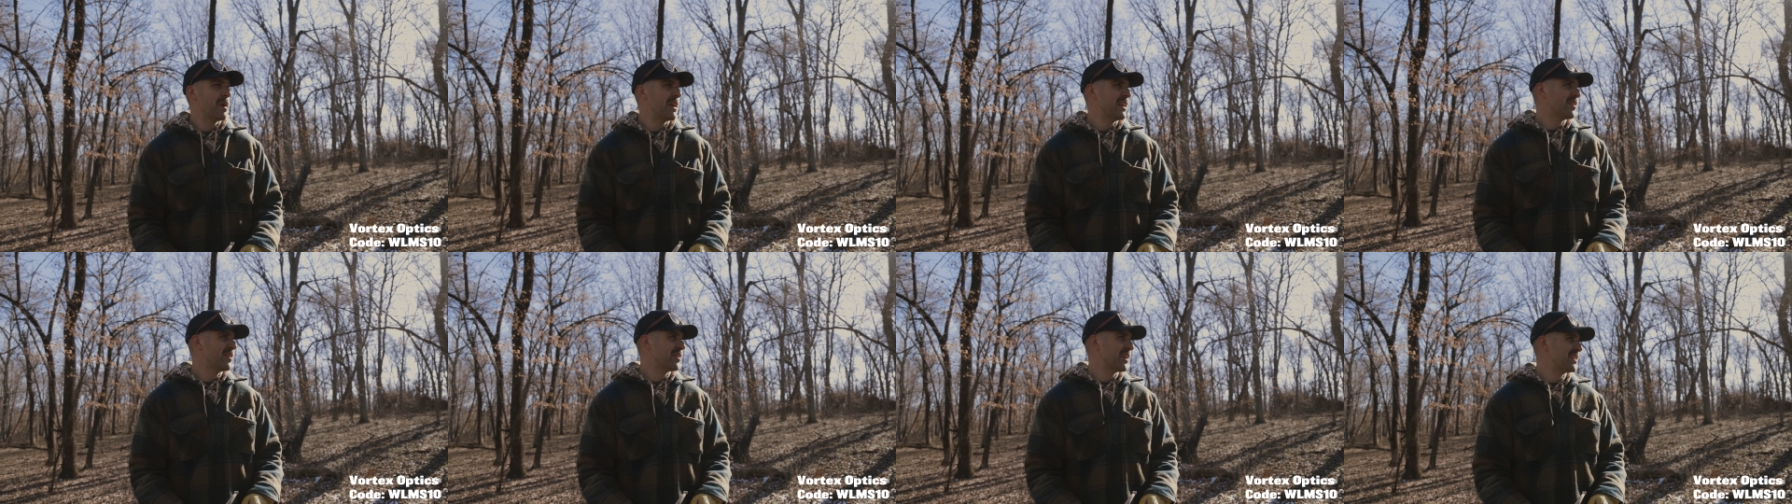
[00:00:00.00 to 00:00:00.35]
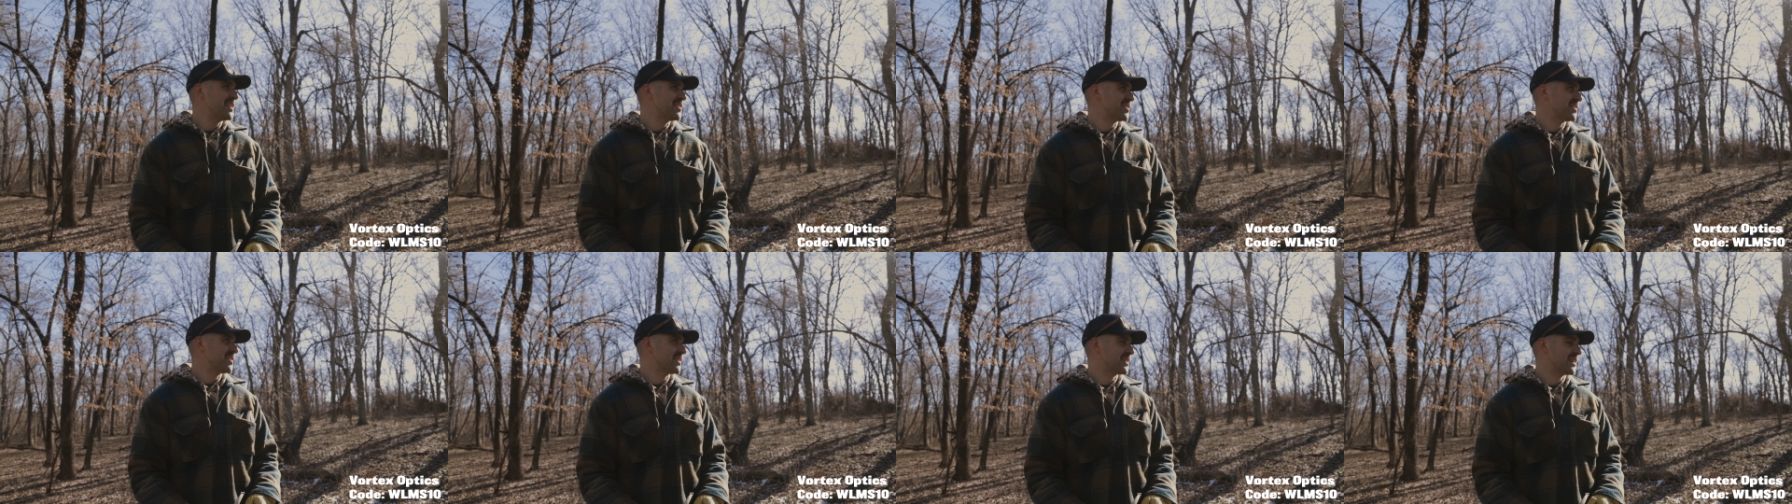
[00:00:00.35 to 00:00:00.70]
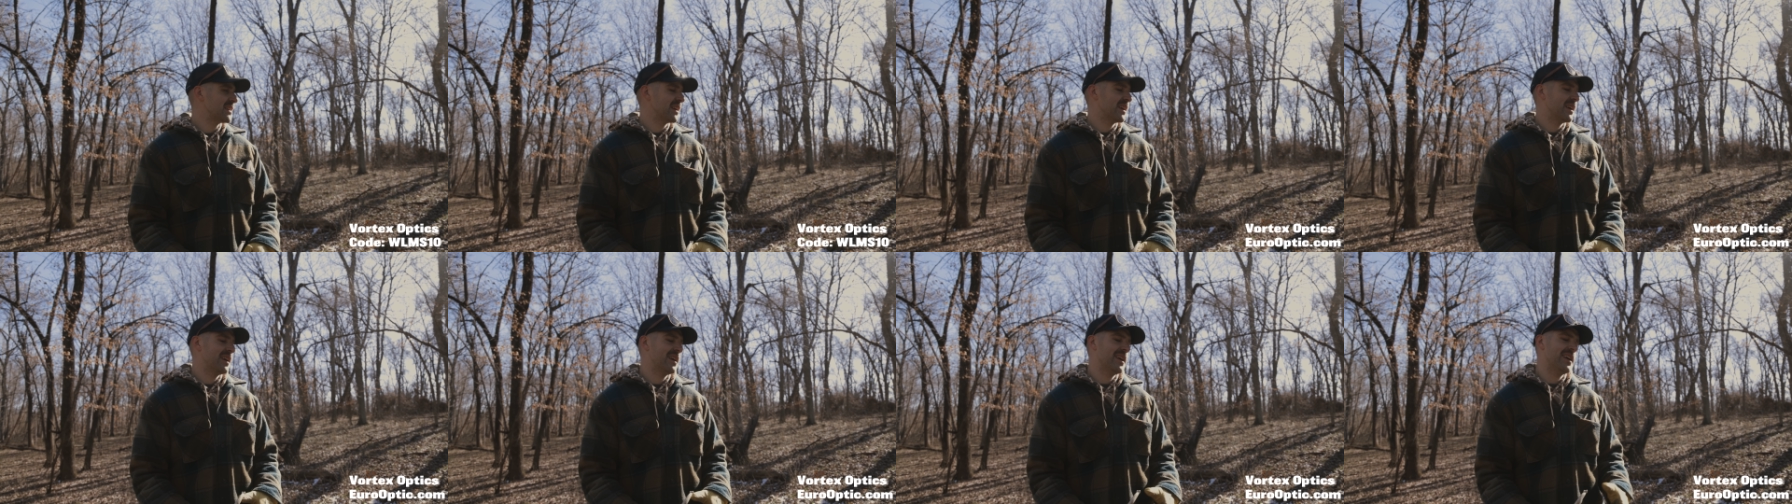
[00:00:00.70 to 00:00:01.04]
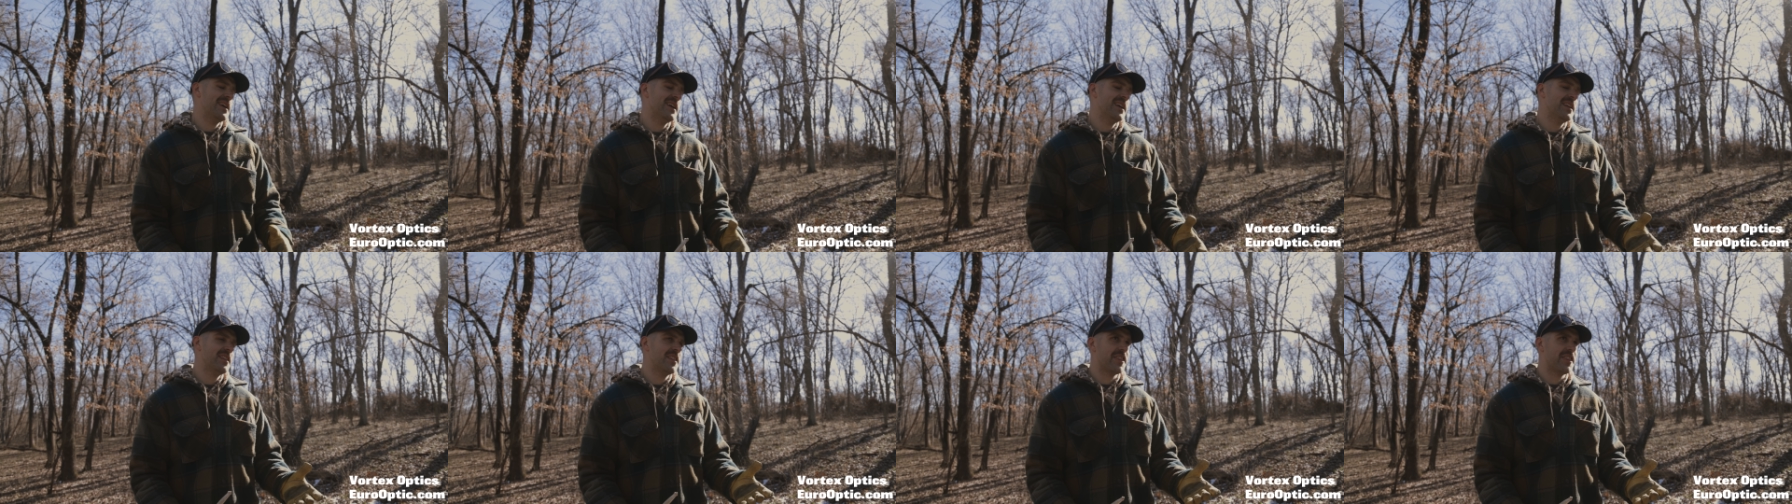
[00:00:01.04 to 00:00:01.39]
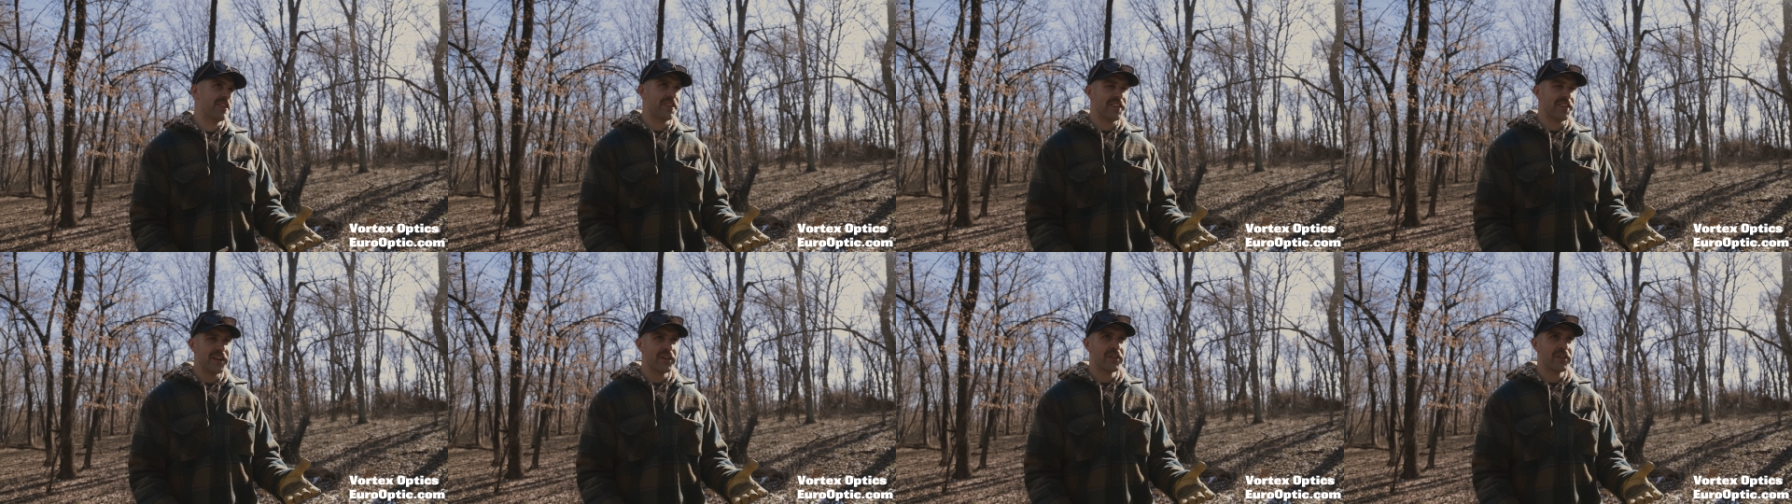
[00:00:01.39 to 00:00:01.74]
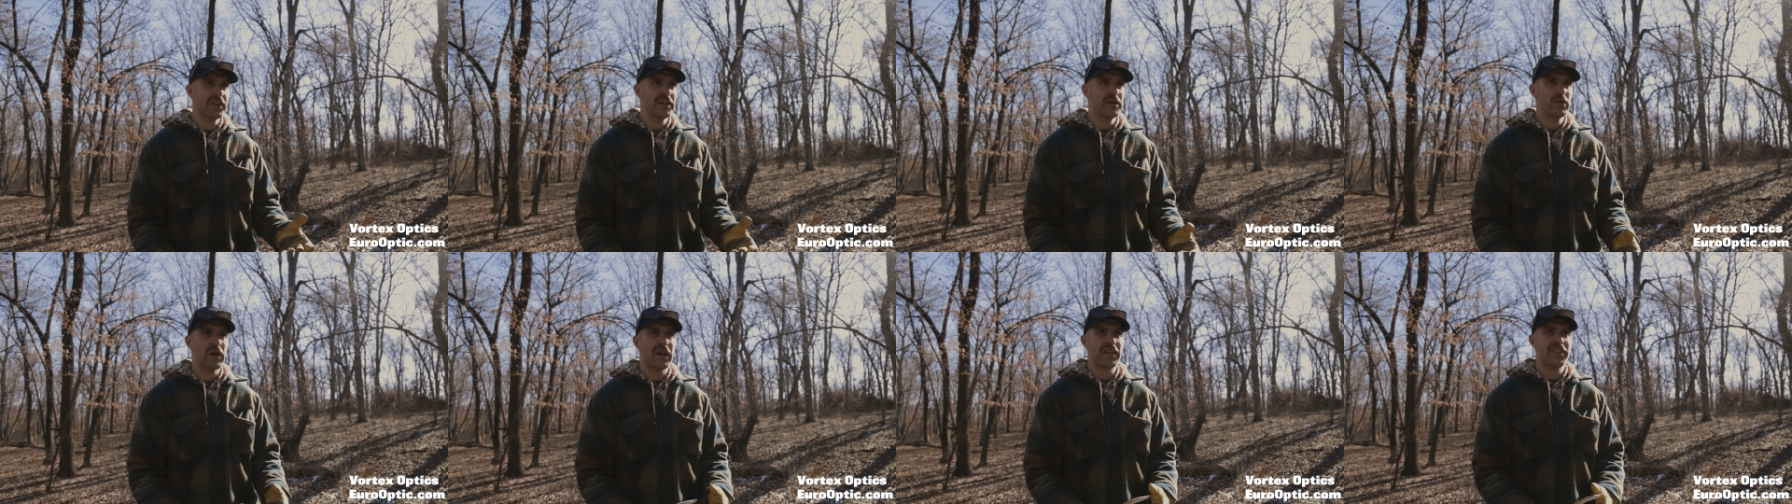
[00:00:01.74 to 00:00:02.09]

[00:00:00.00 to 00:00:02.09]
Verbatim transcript: main reason, in theory,